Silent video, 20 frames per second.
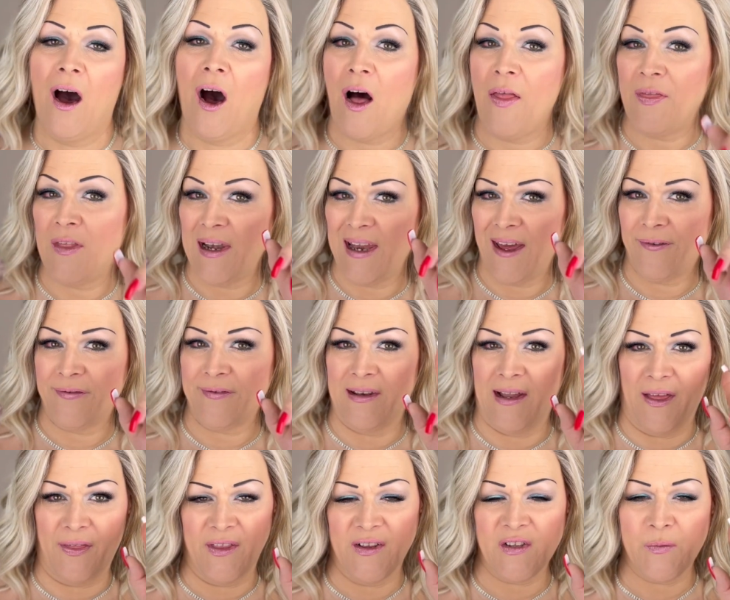on the left
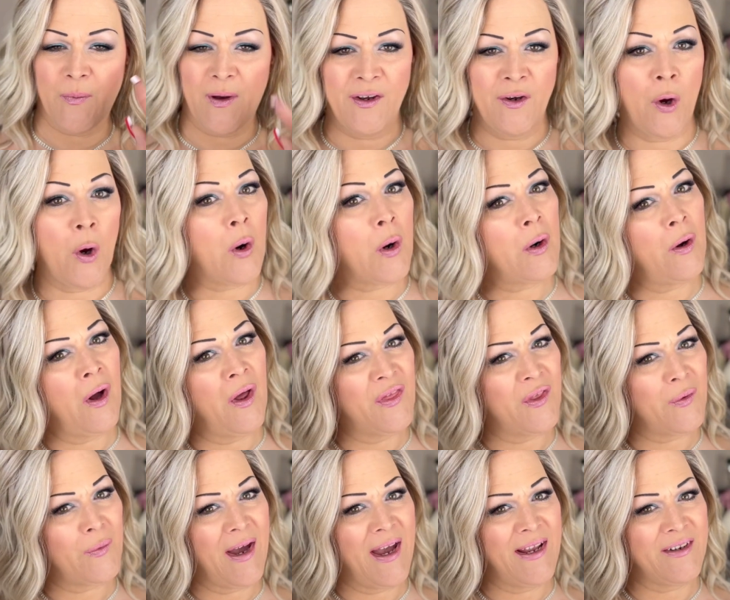like this one, or on
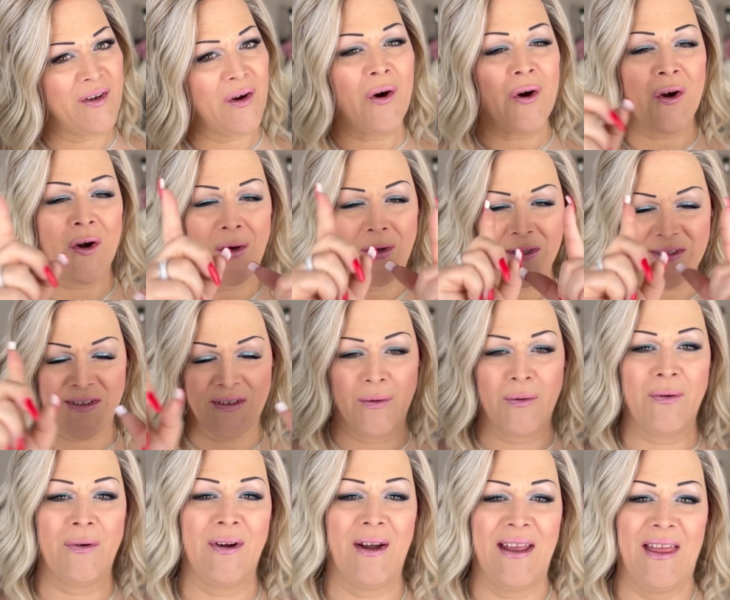the right, or
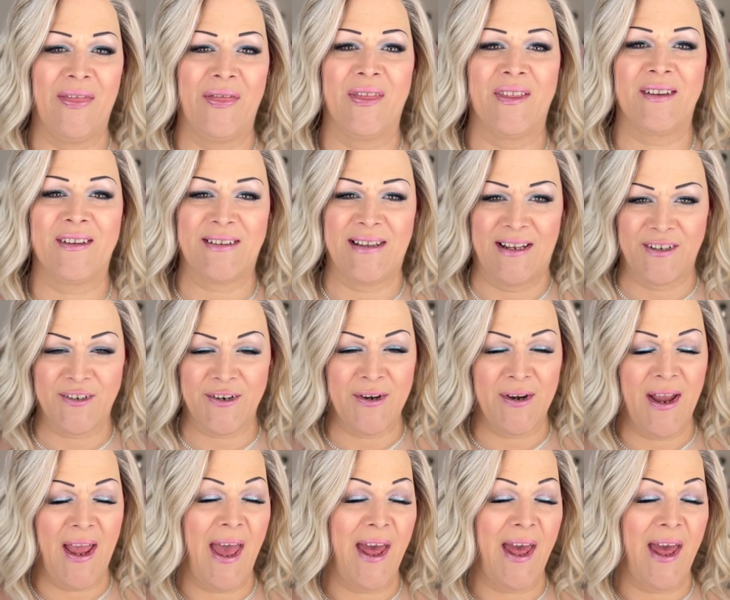also in the center,